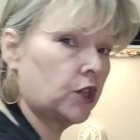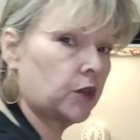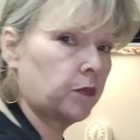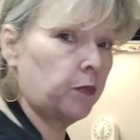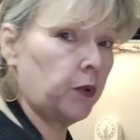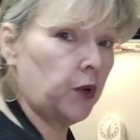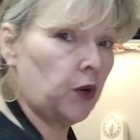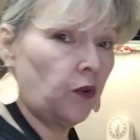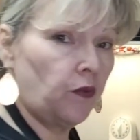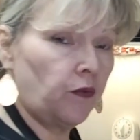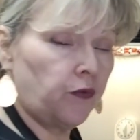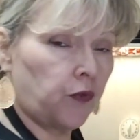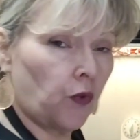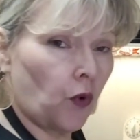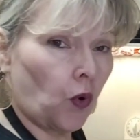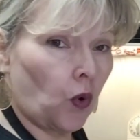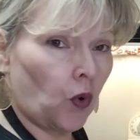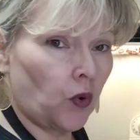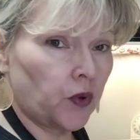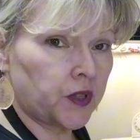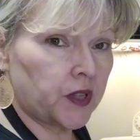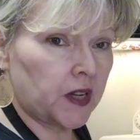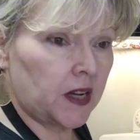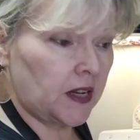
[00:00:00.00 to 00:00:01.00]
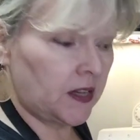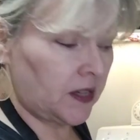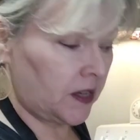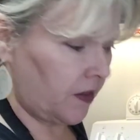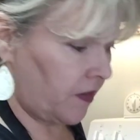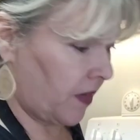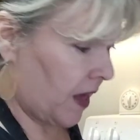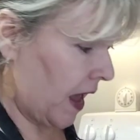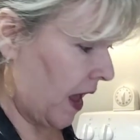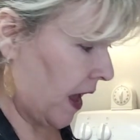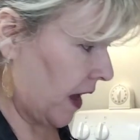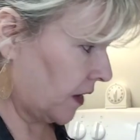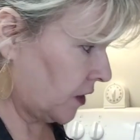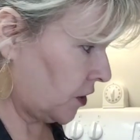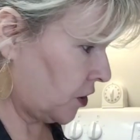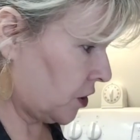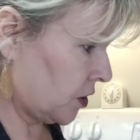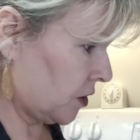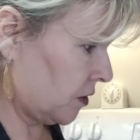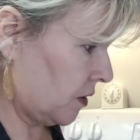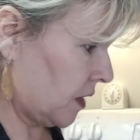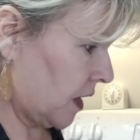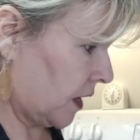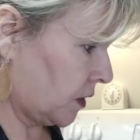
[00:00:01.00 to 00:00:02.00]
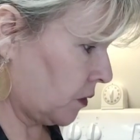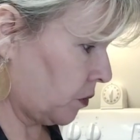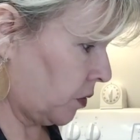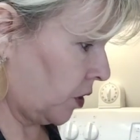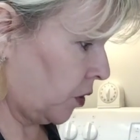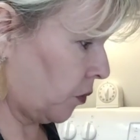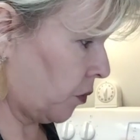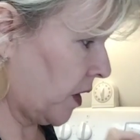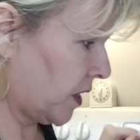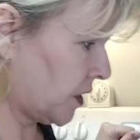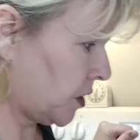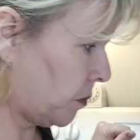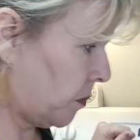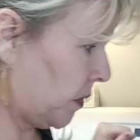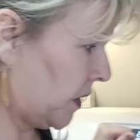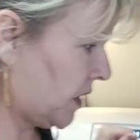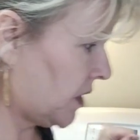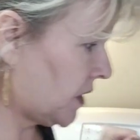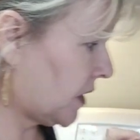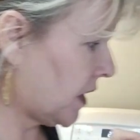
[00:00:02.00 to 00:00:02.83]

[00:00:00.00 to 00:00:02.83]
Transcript: spoonfuls into that. That's what the recipe